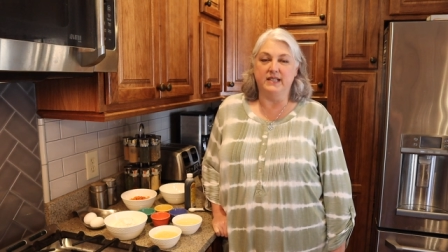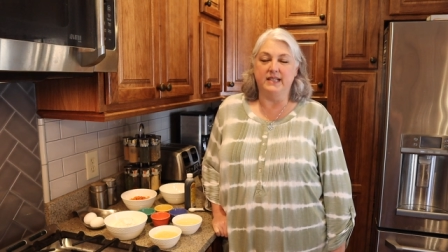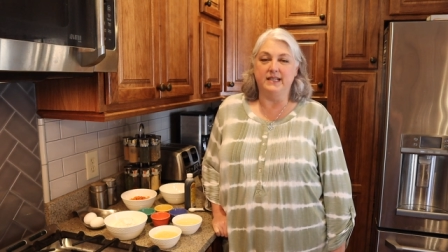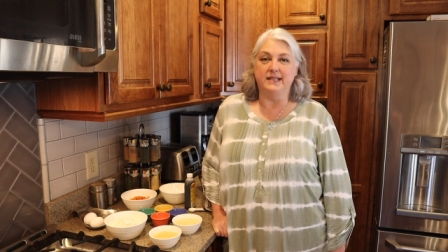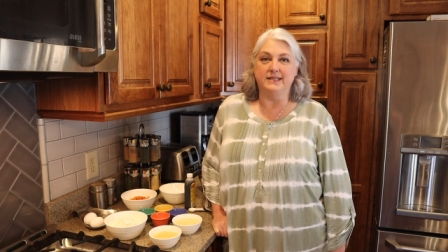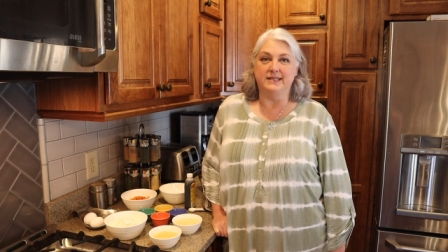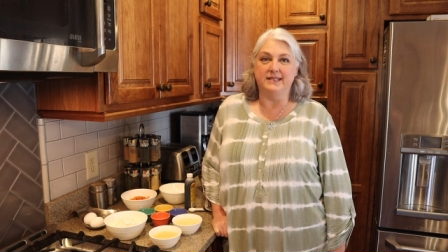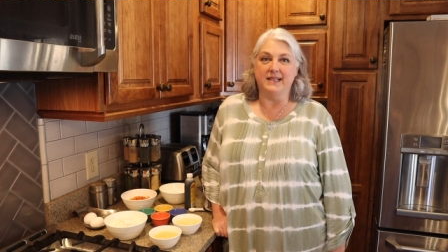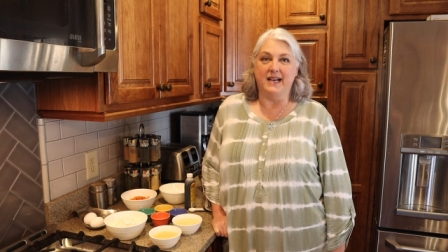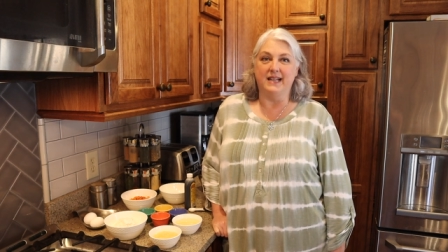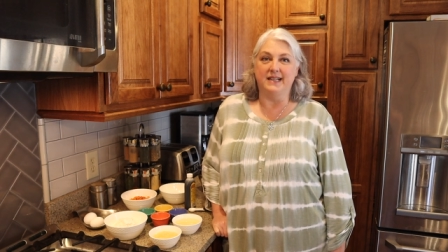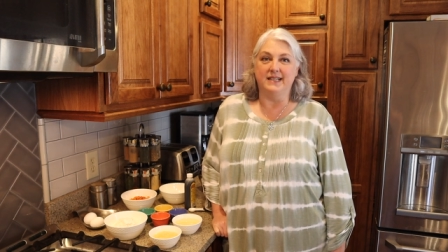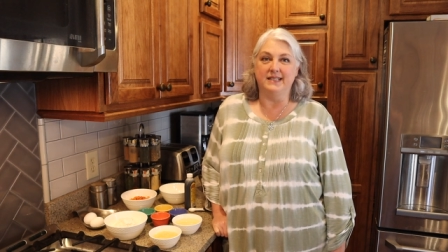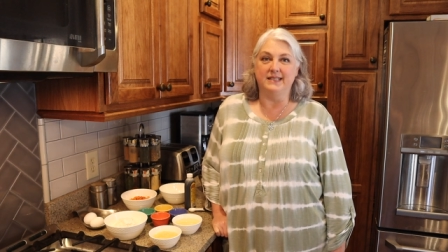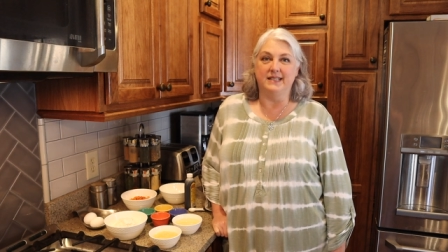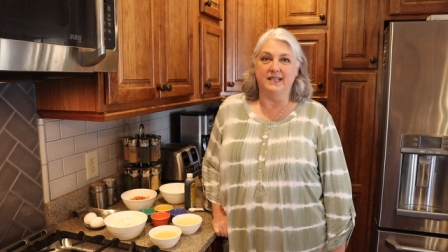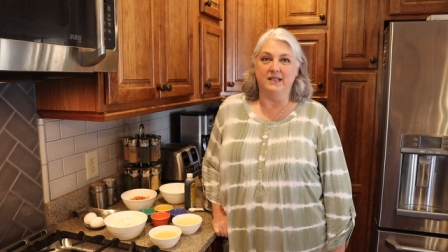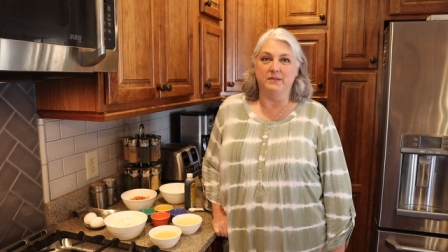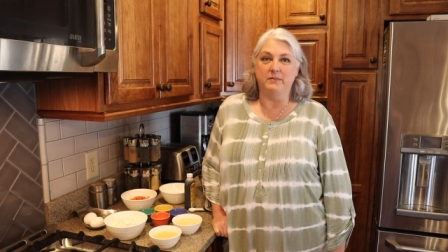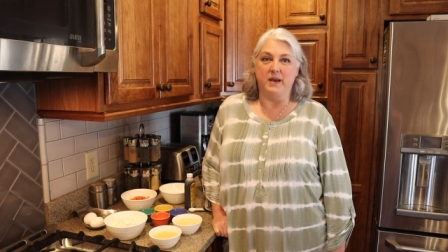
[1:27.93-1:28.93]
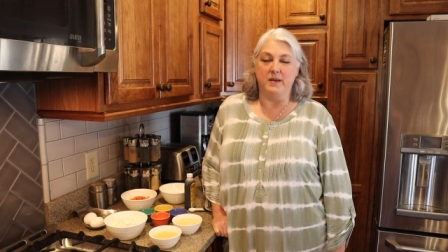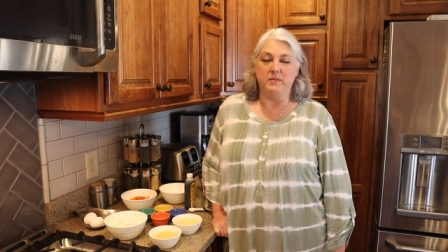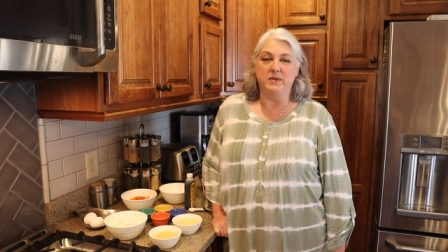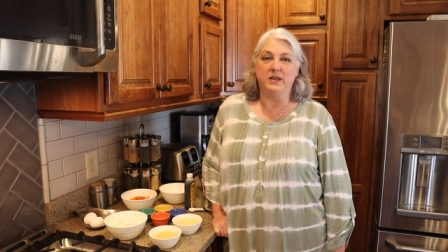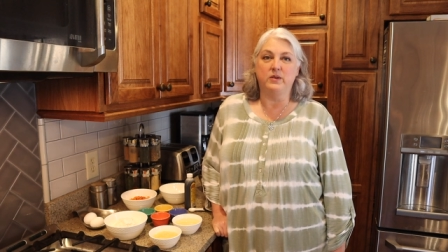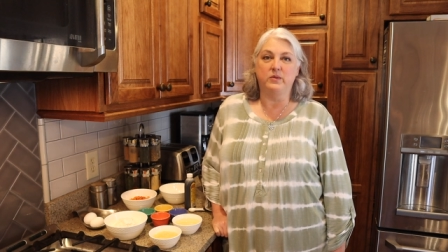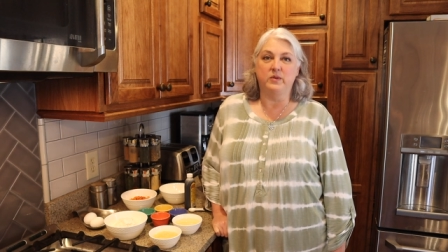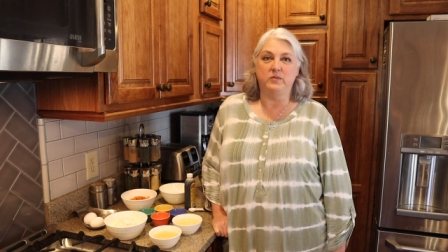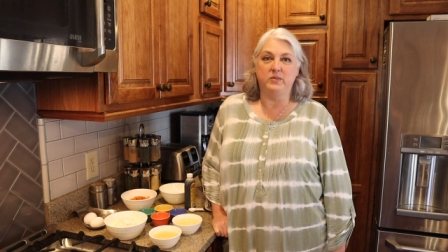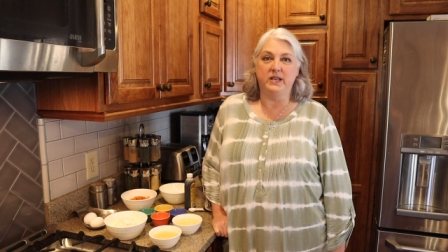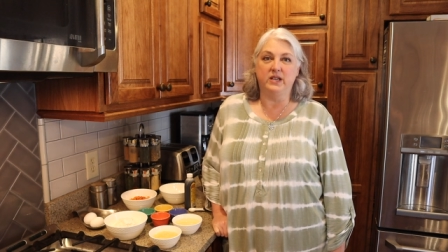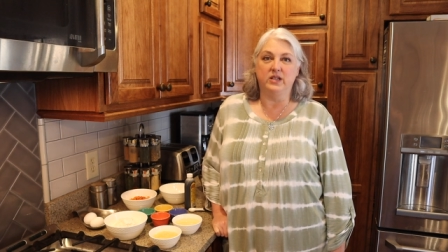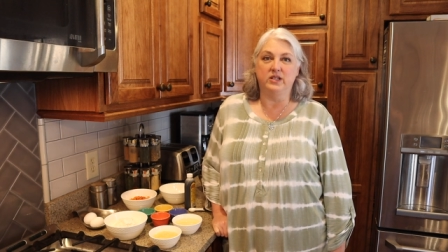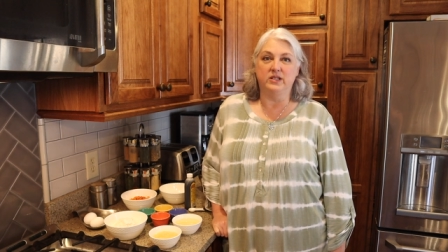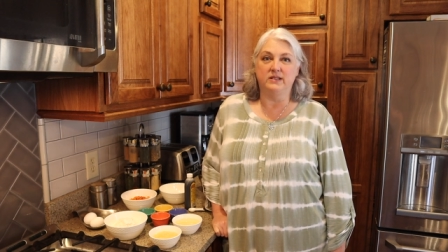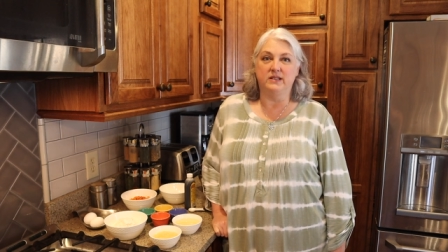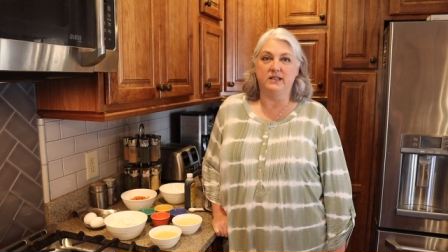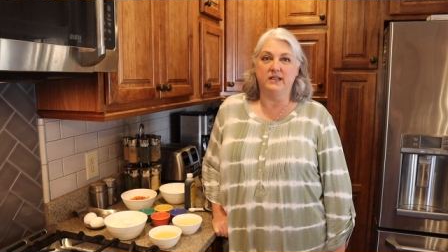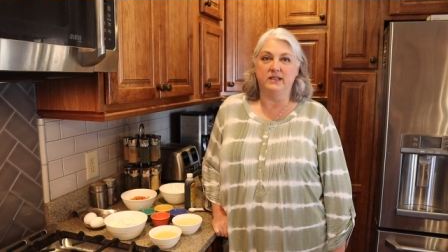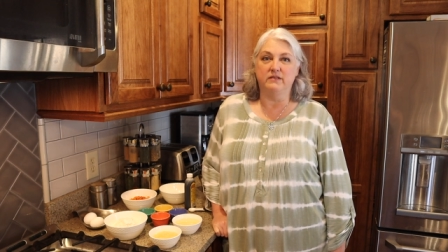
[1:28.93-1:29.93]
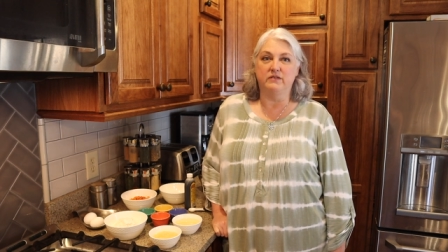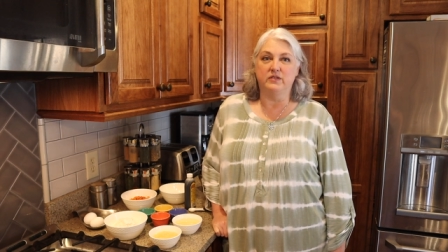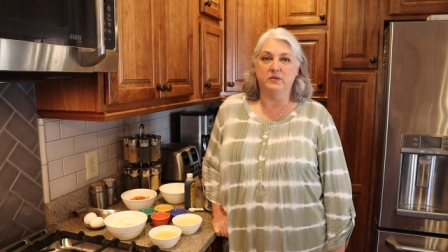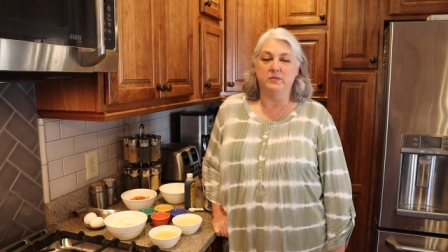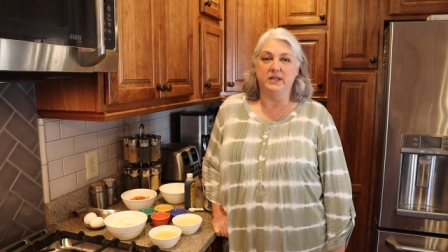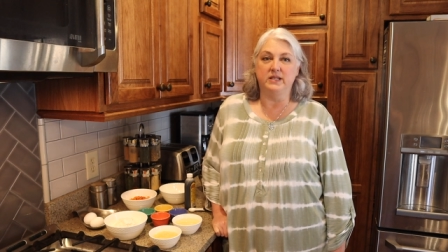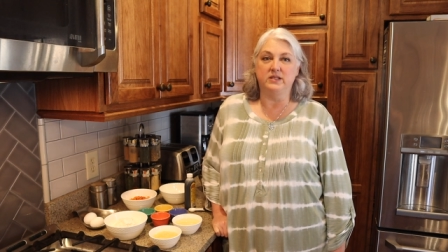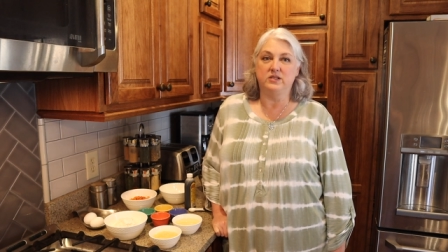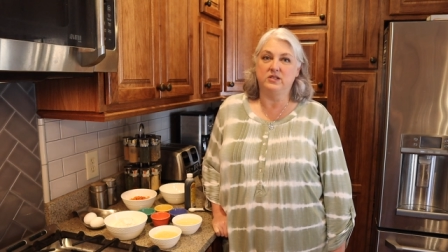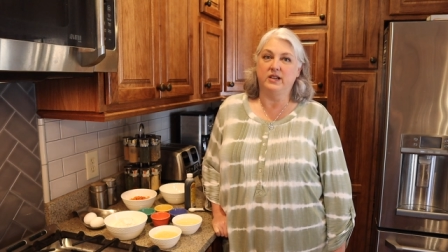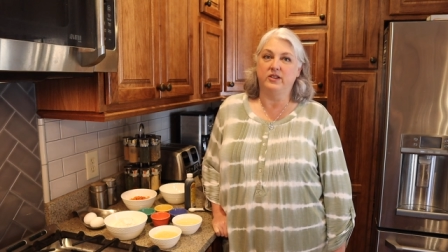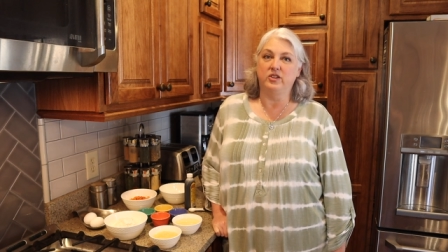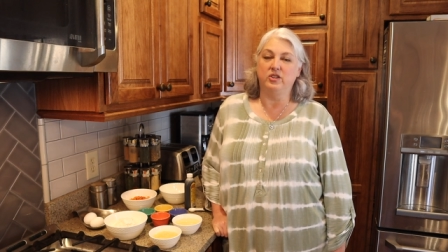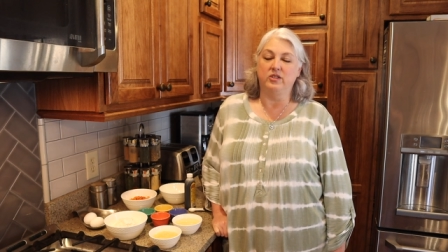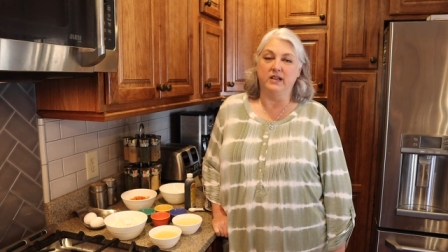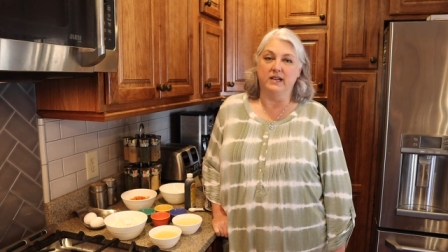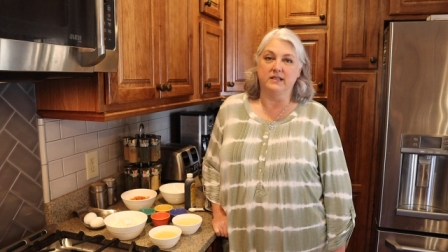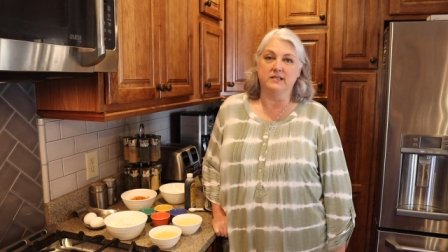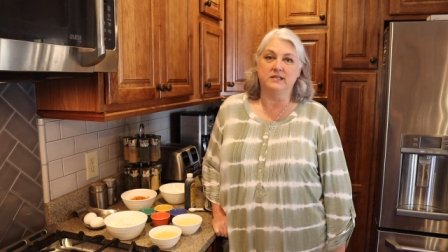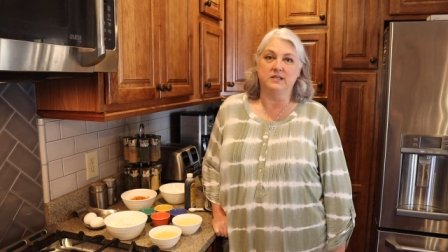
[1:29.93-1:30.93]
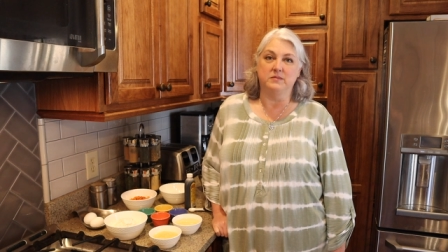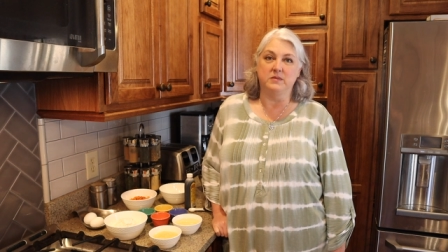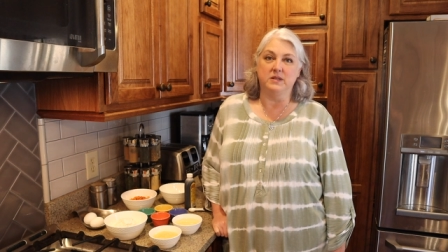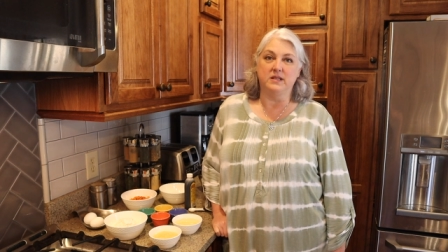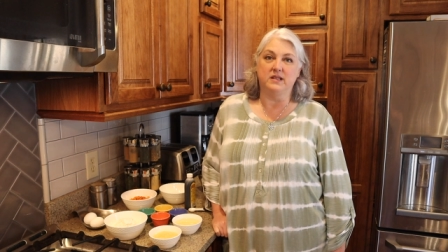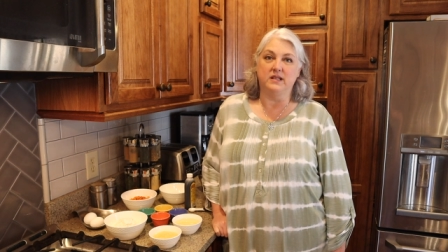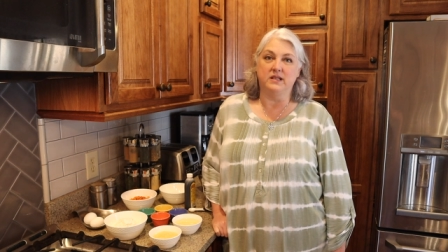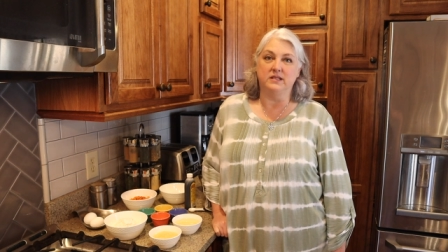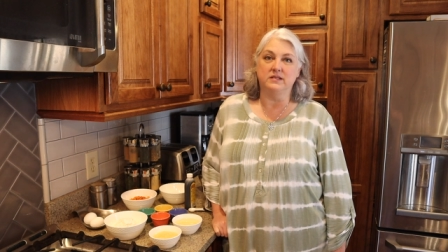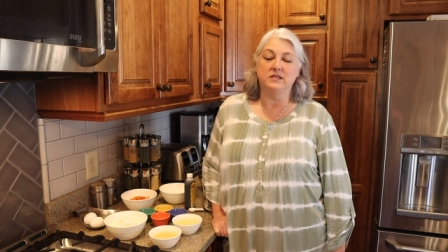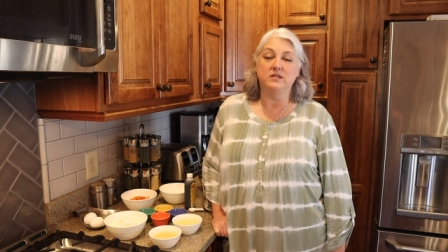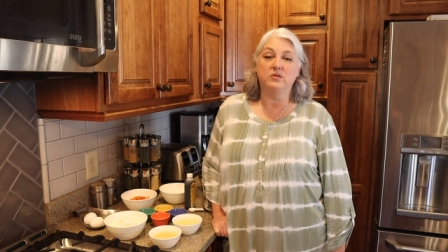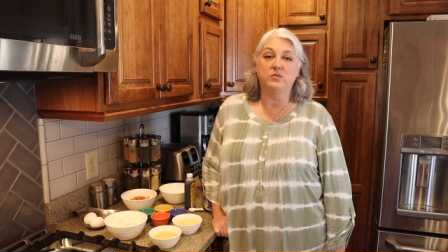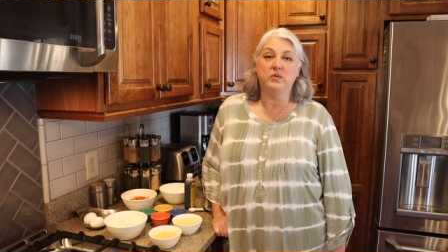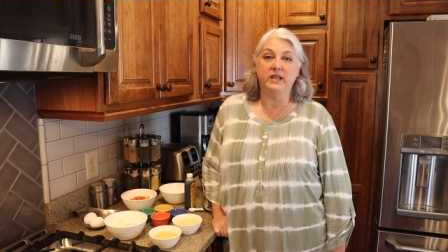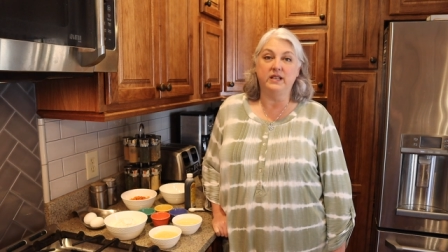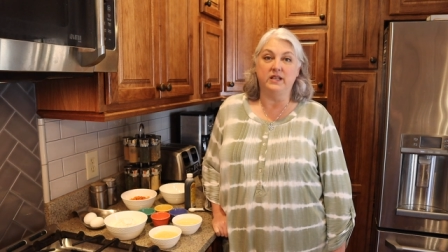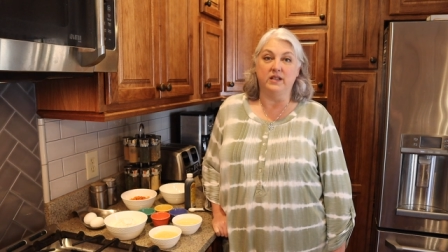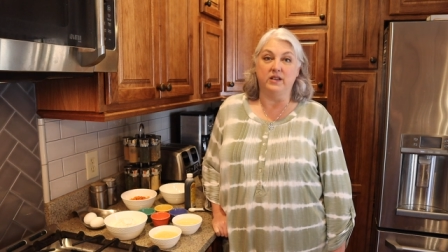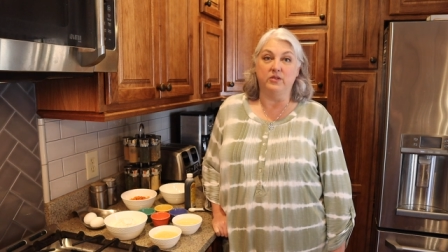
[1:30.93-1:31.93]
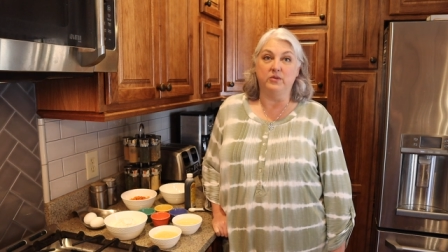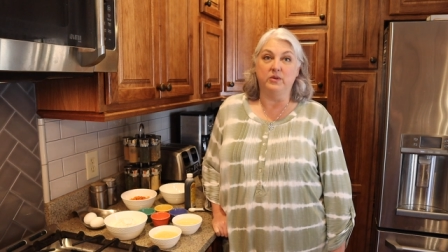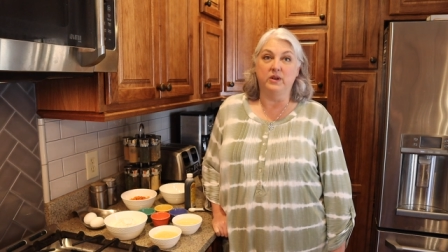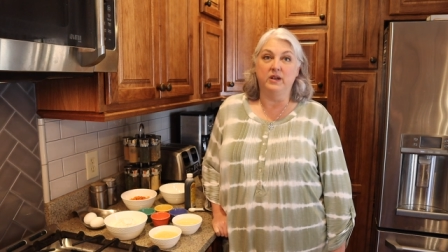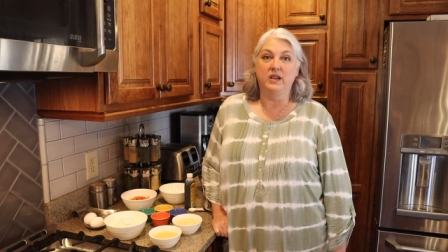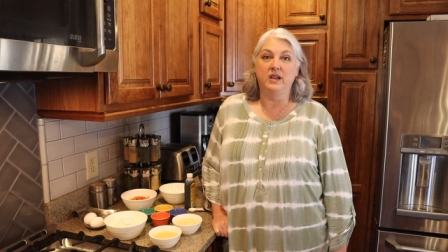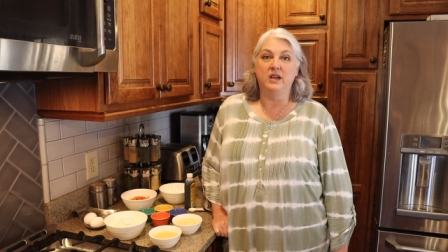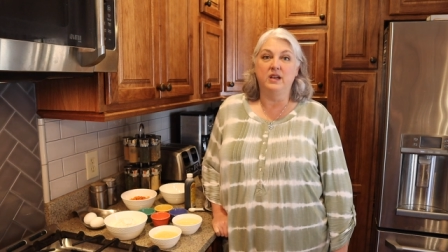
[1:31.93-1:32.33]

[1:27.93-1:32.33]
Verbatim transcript: he decided that maybe it would be a good thing for me to show you guys some of the things that we do.